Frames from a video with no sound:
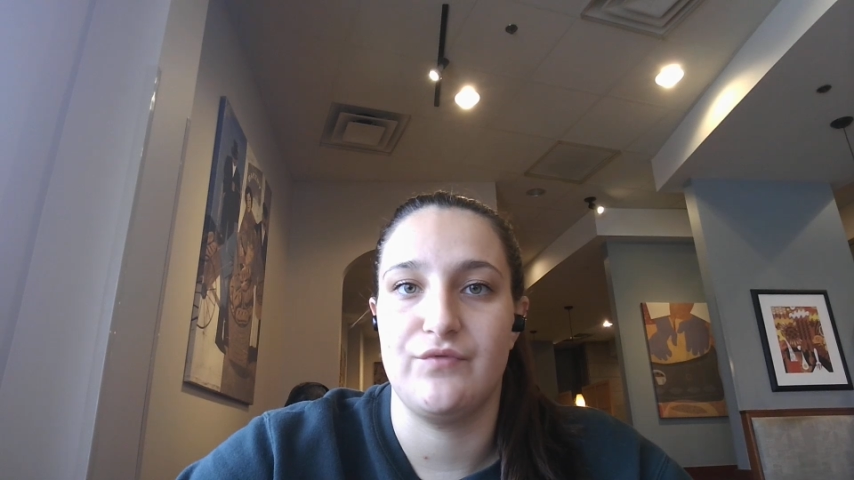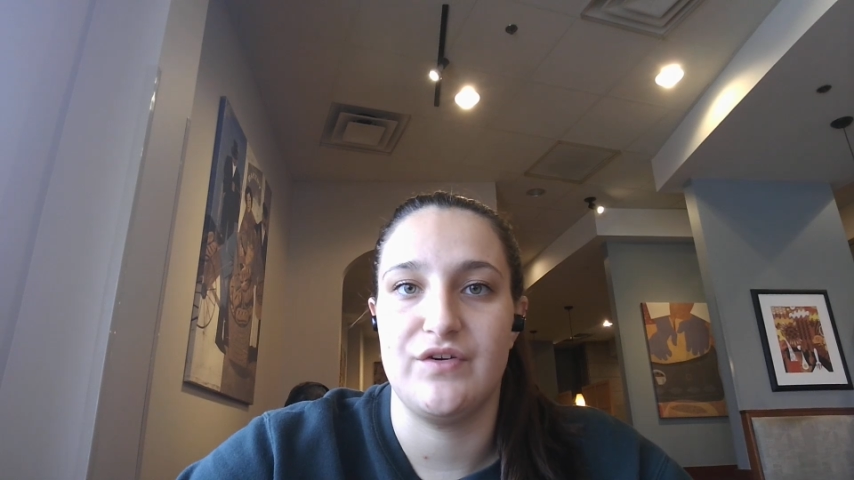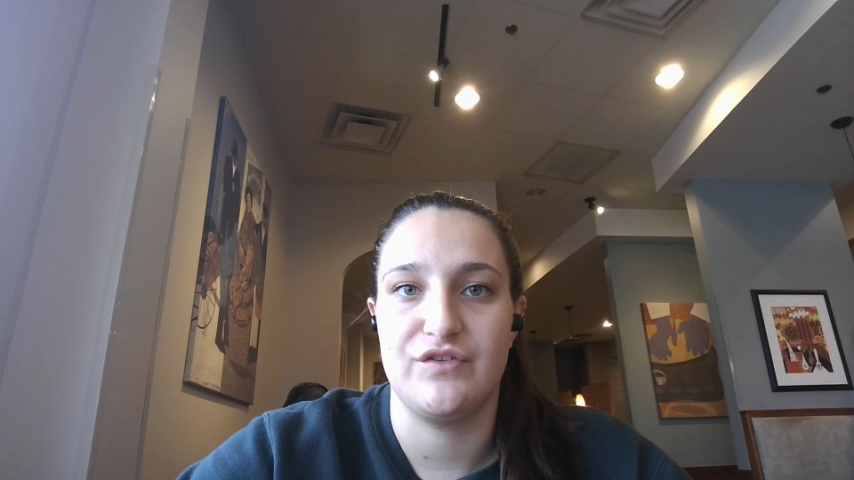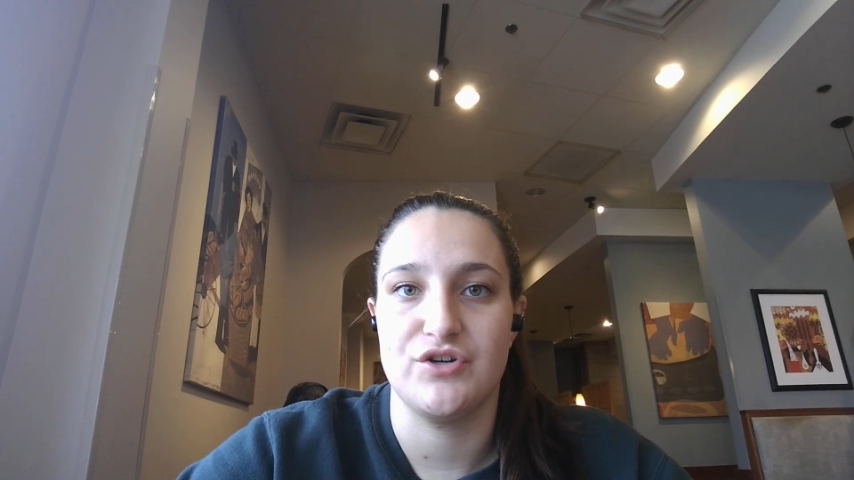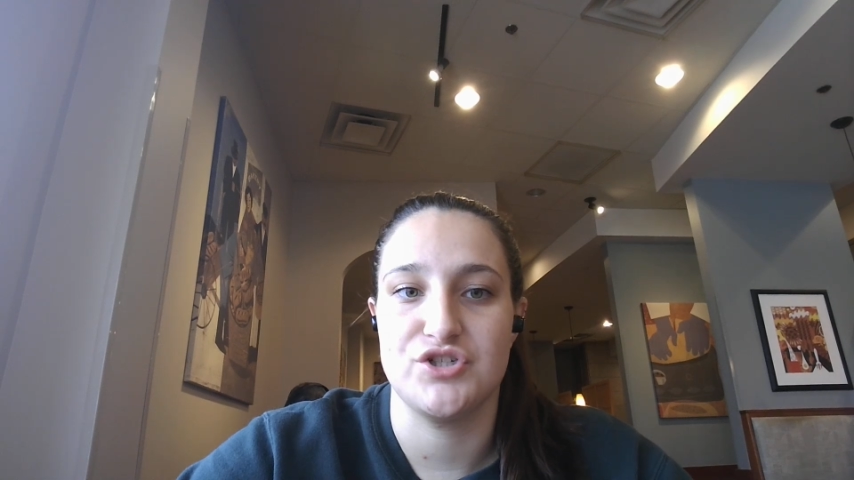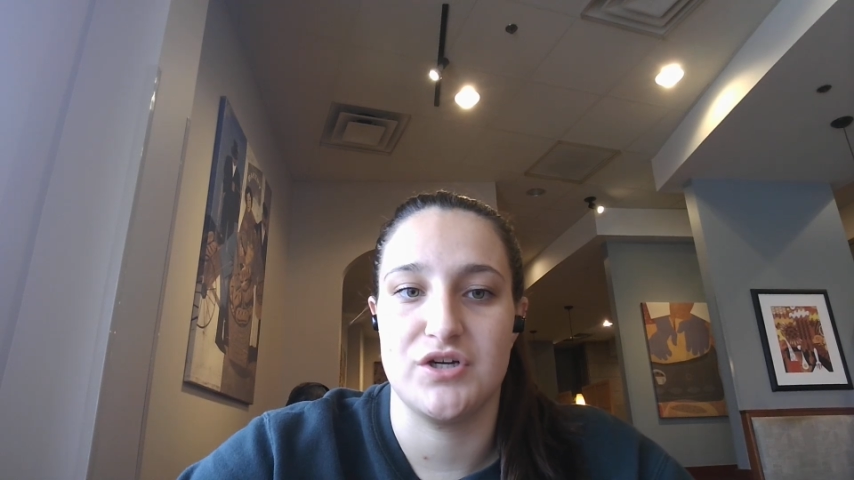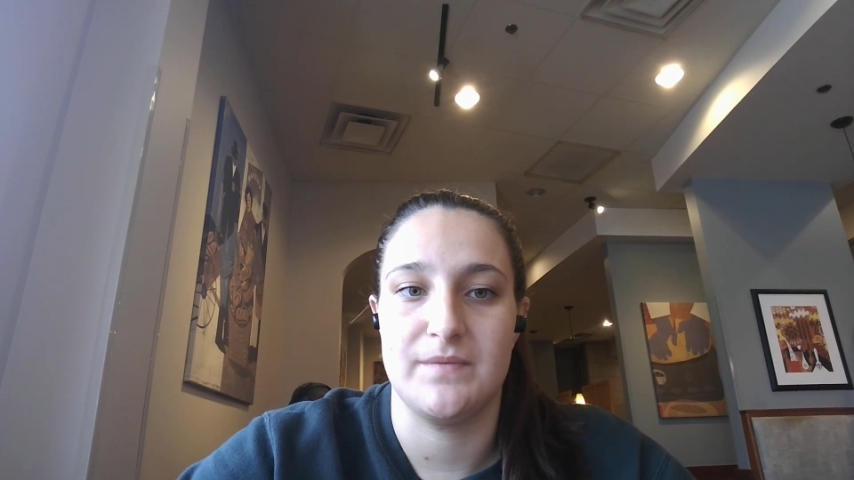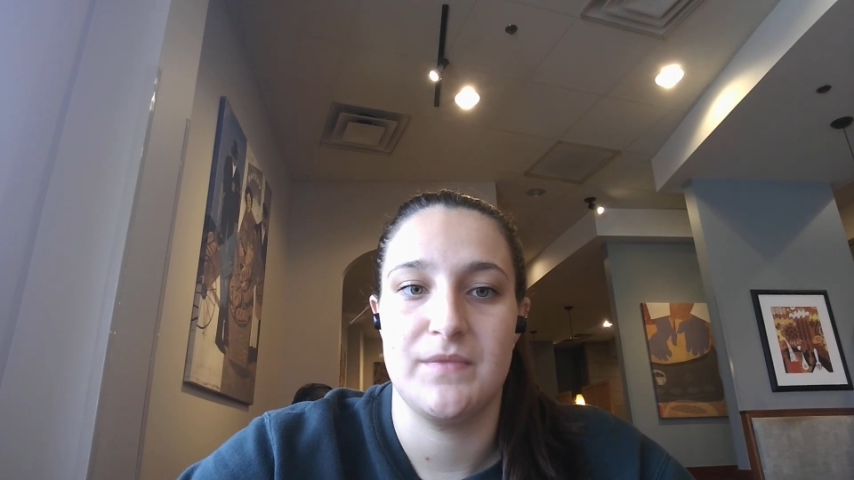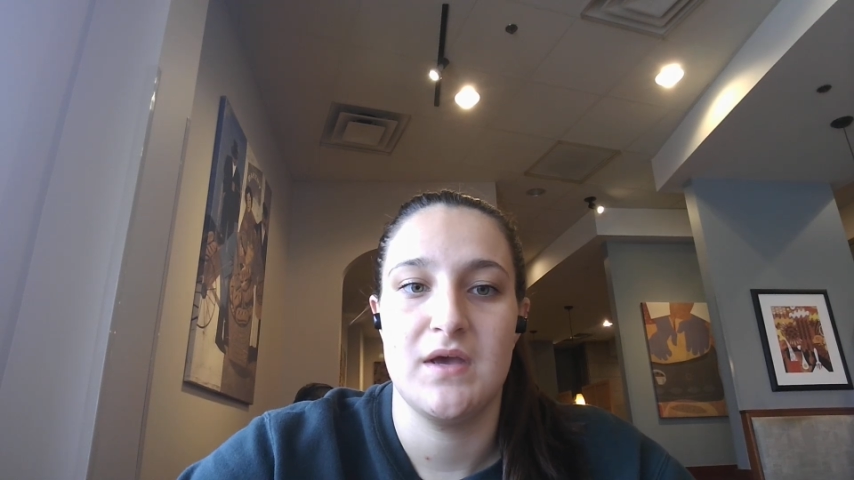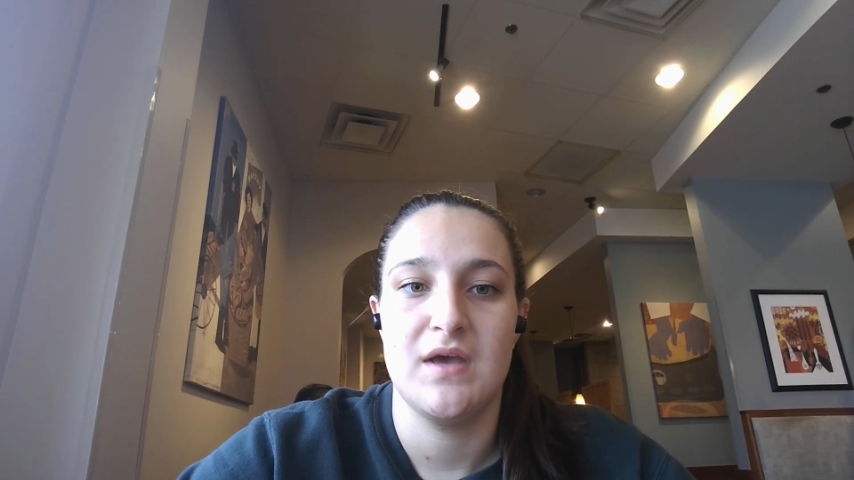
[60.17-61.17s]

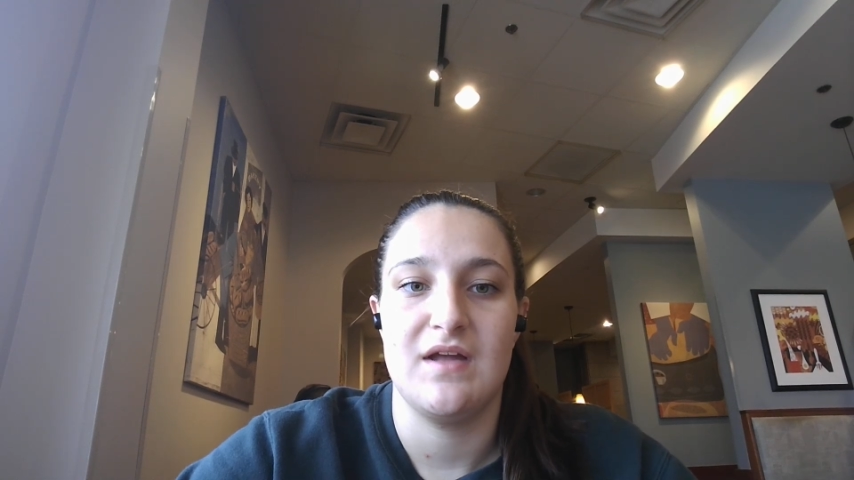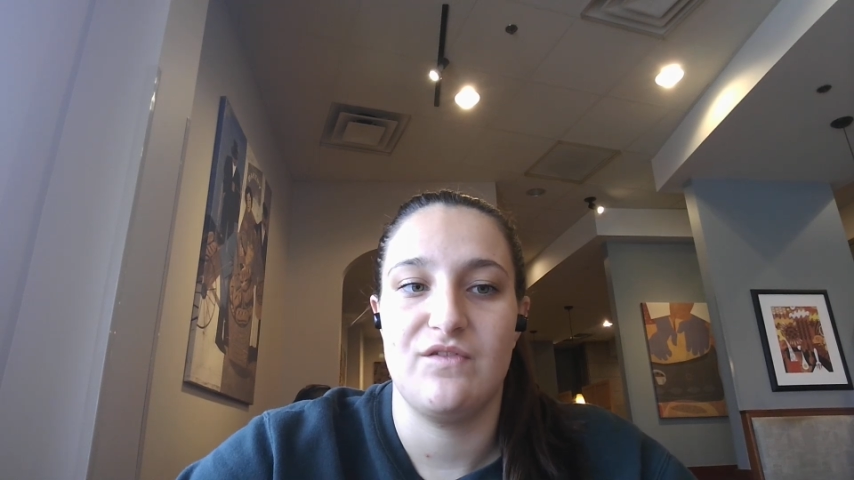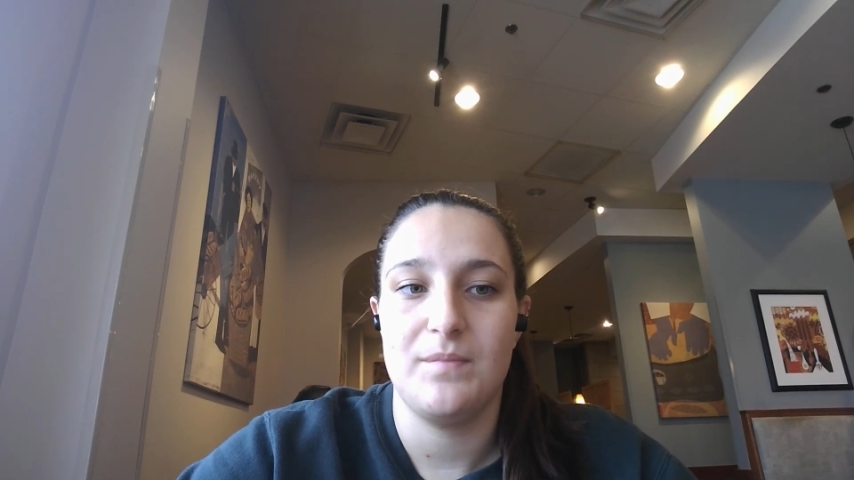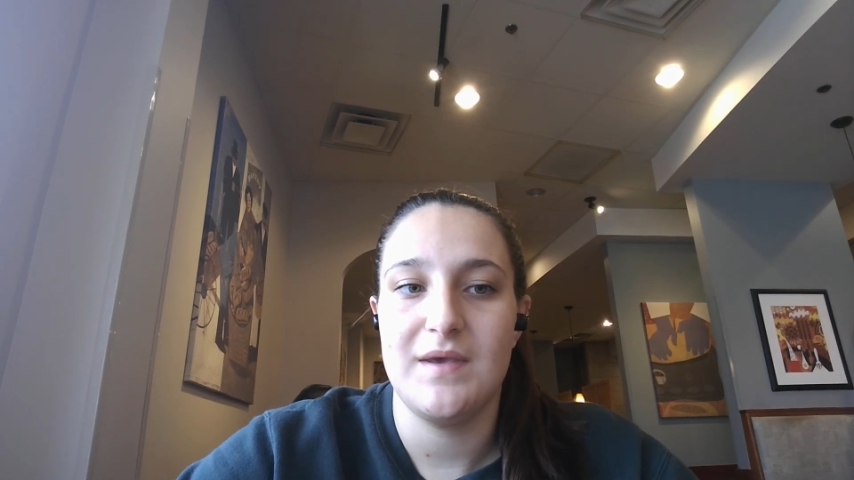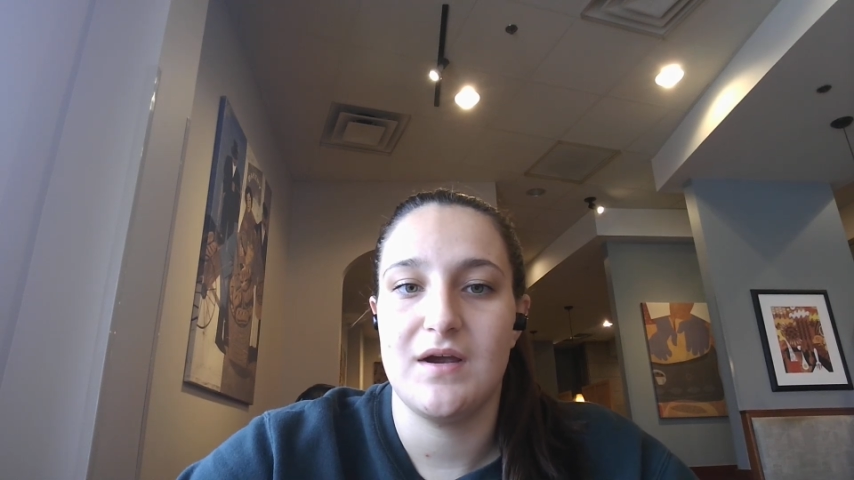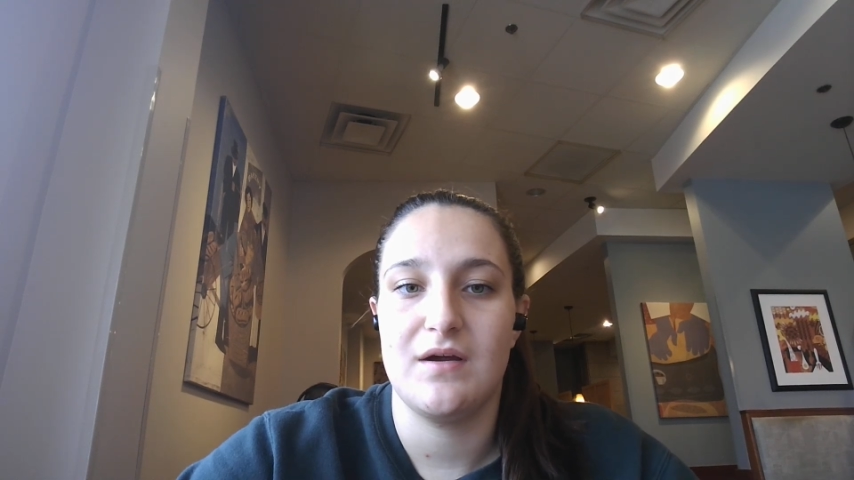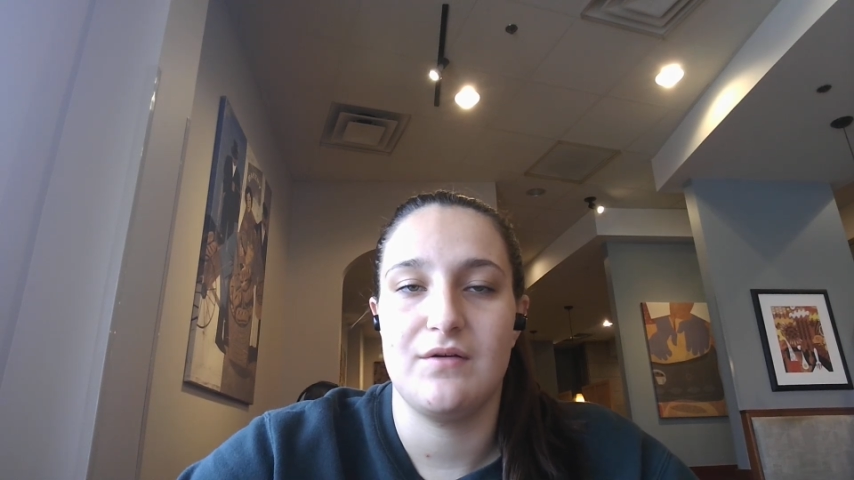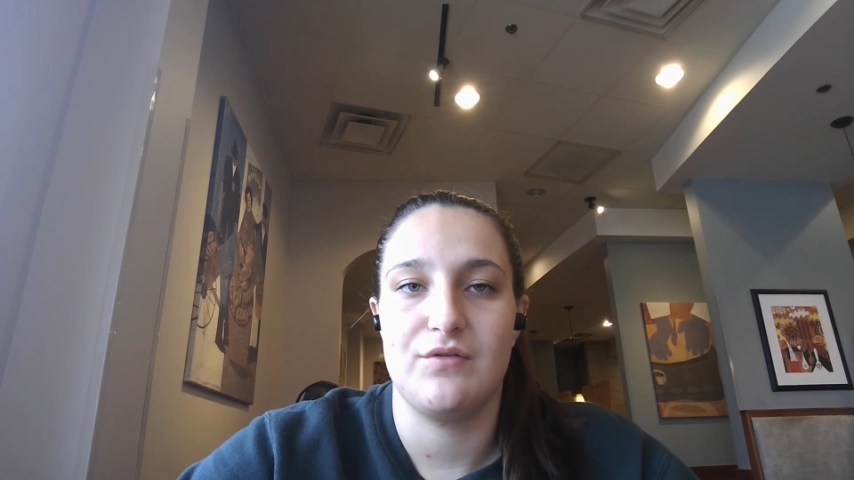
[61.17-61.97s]
researcher, speaker